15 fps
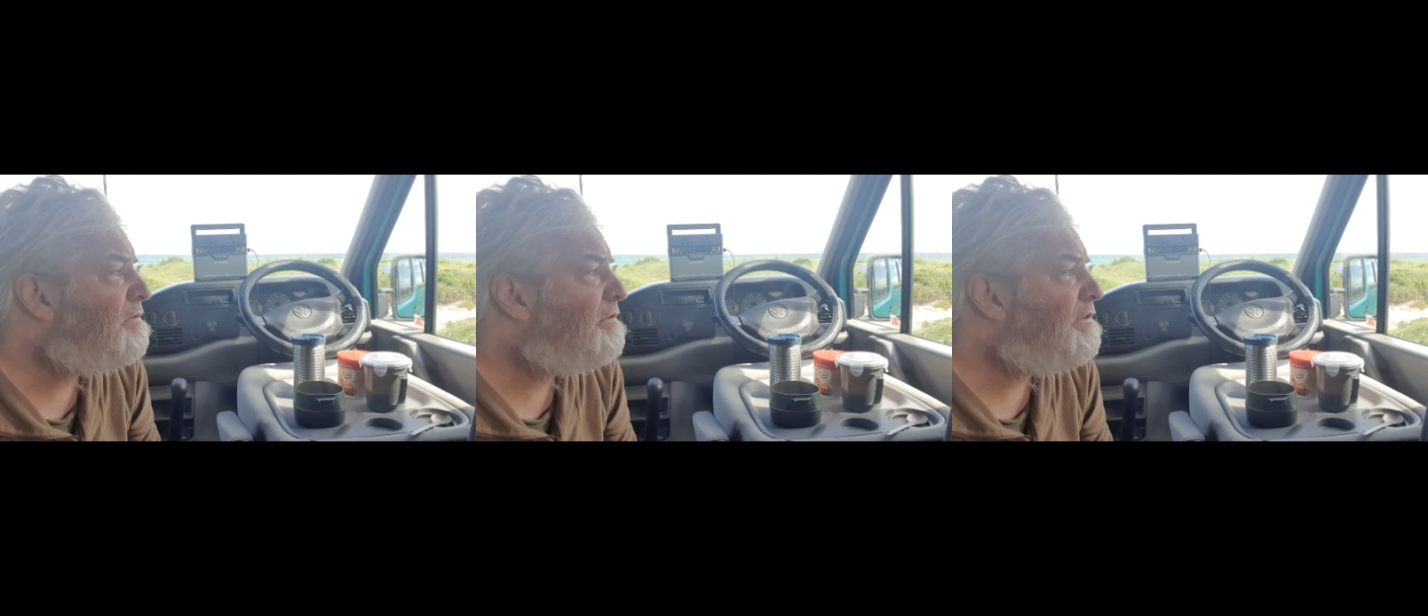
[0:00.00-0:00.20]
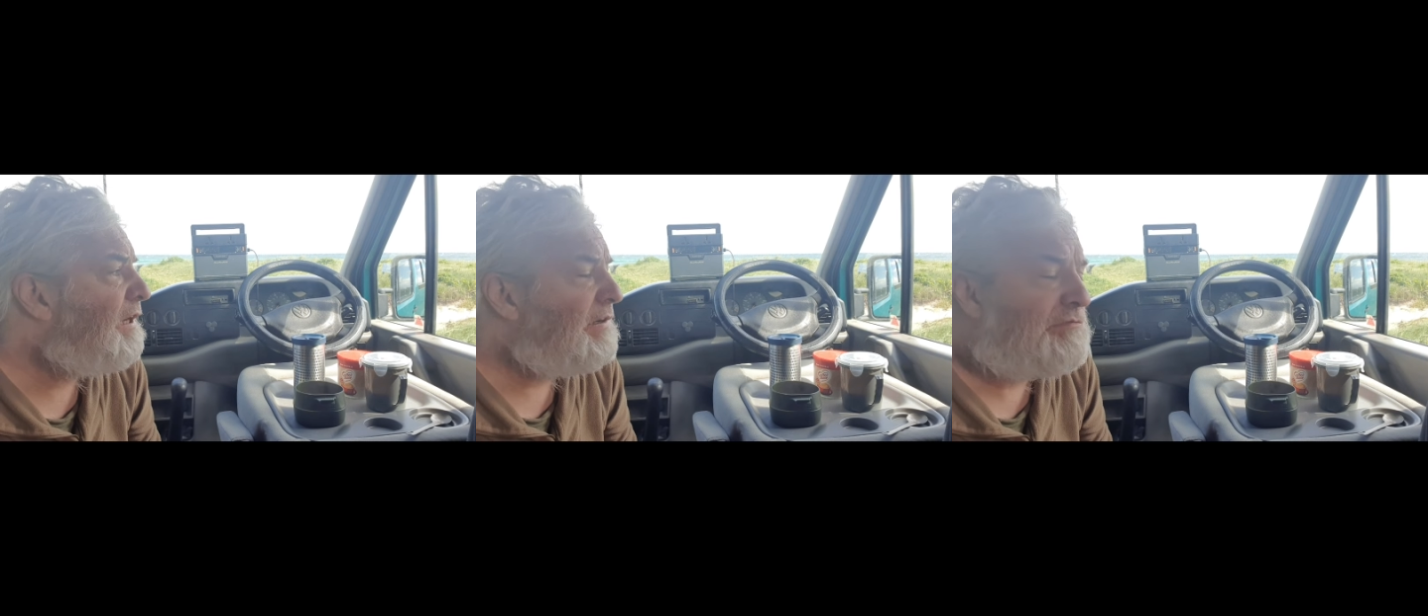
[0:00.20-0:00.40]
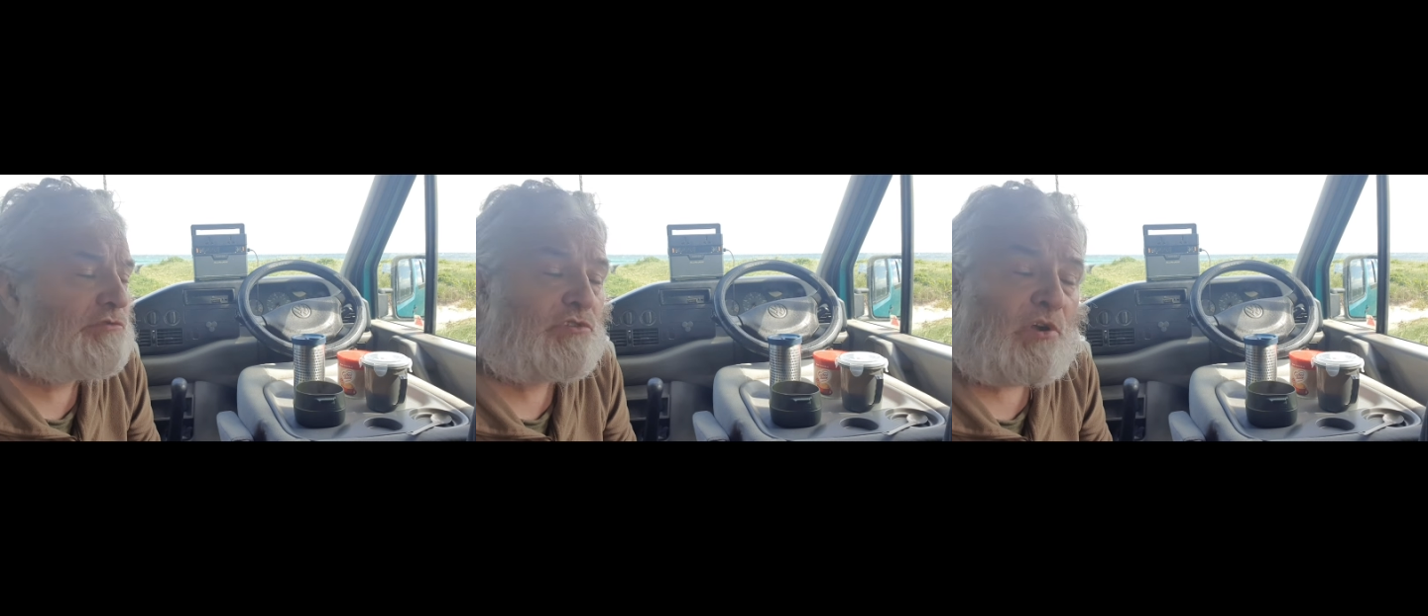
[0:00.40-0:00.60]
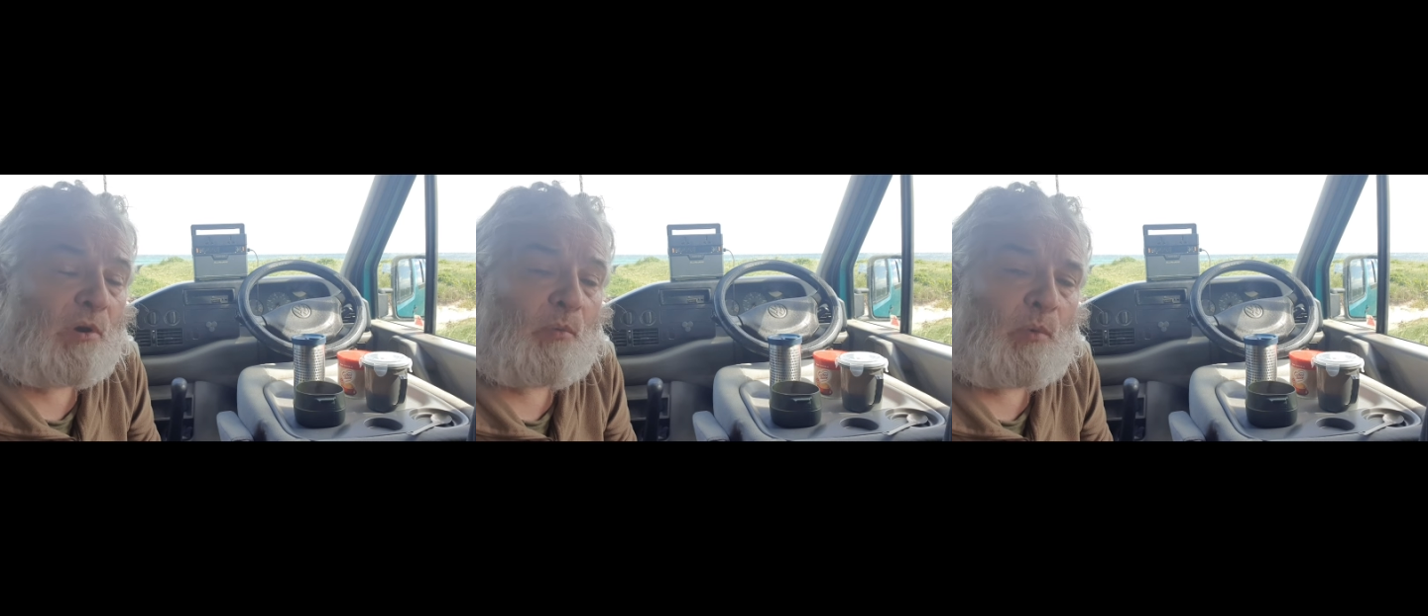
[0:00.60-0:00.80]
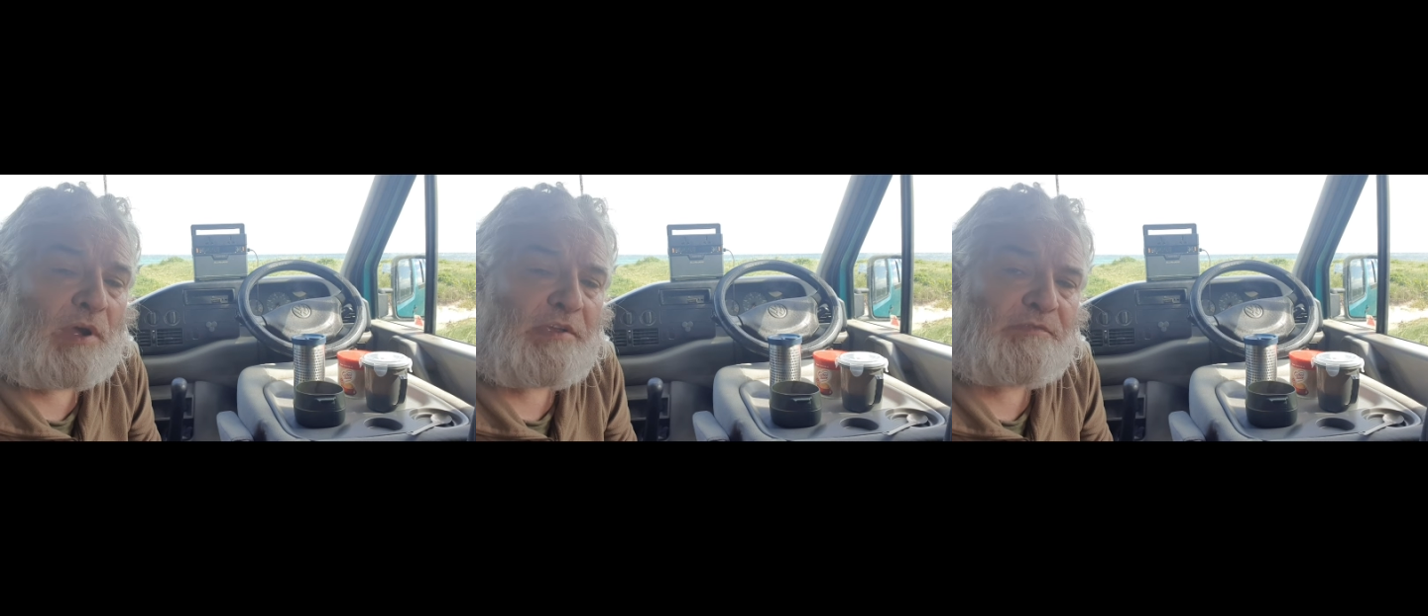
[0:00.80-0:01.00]
Yeah, got
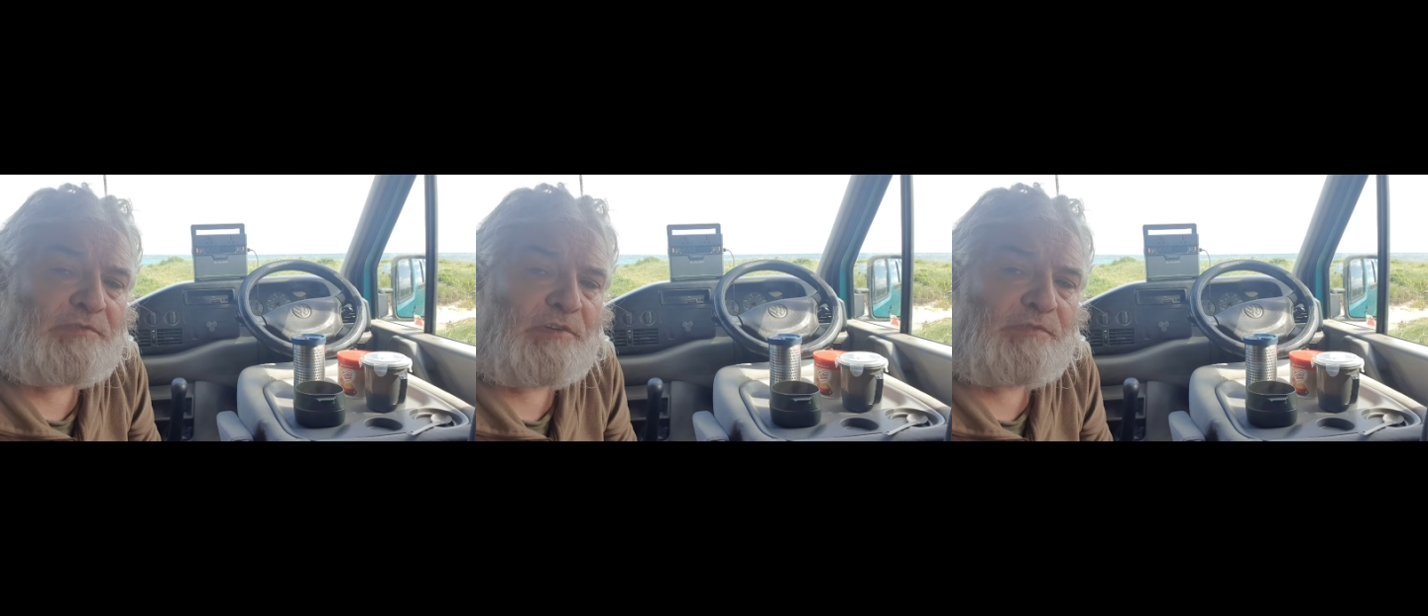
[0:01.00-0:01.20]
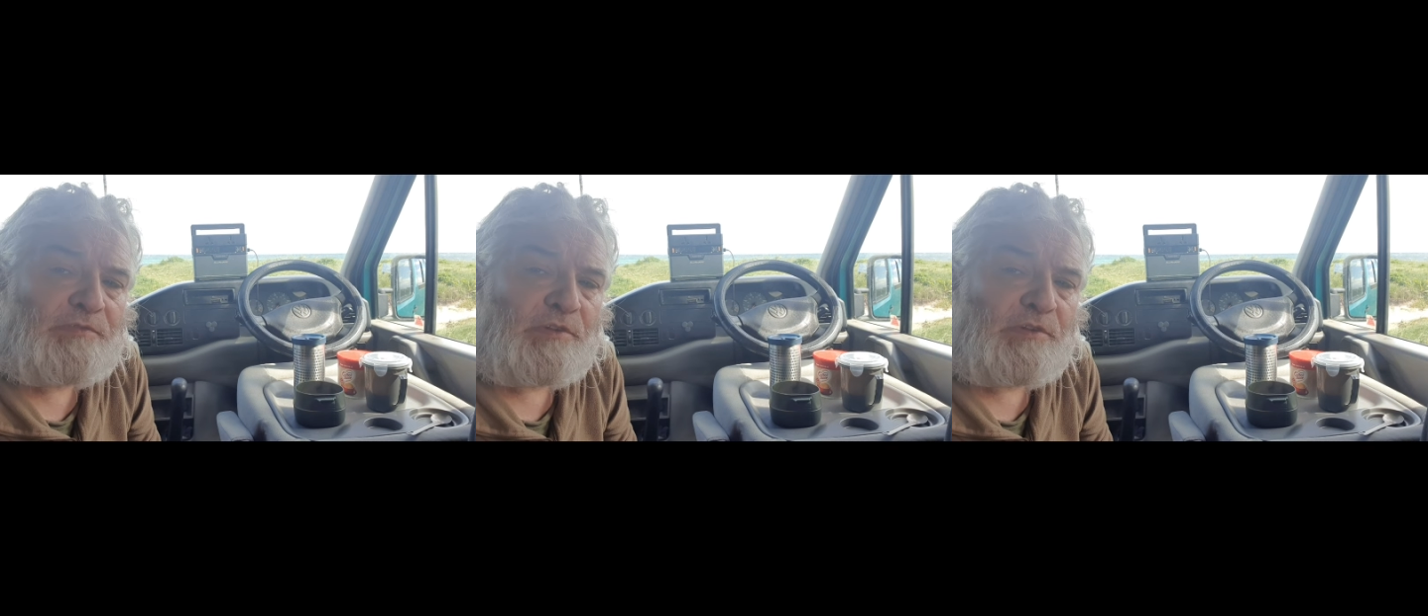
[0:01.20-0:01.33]
to wait for a